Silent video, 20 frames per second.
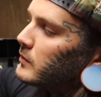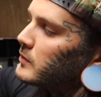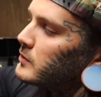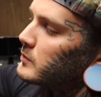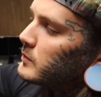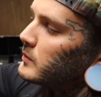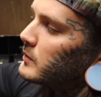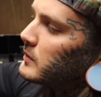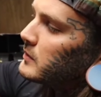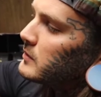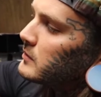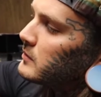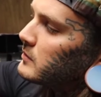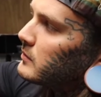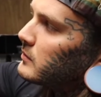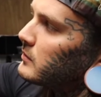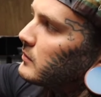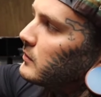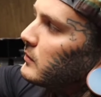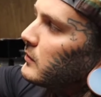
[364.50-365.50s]
dude. I
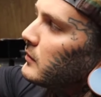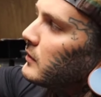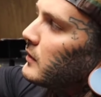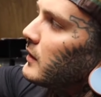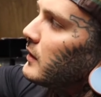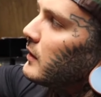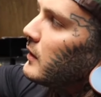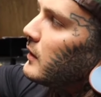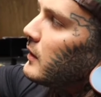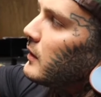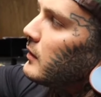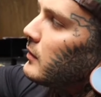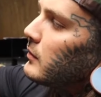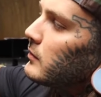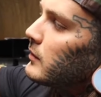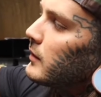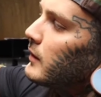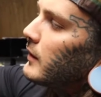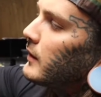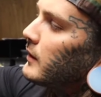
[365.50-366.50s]
love macaws. Again,
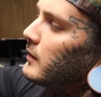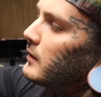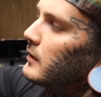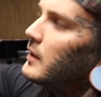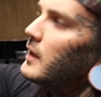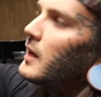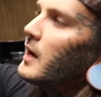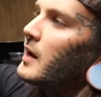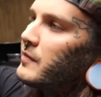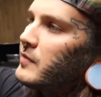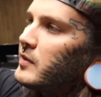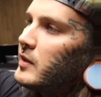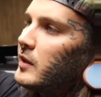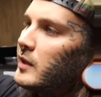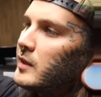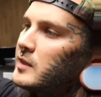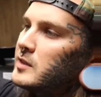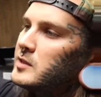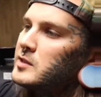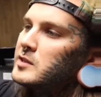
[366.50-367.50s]
it's one of those things where I
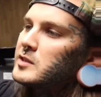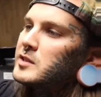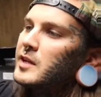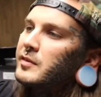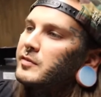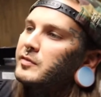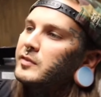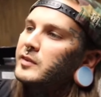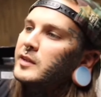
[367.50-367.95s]
love when people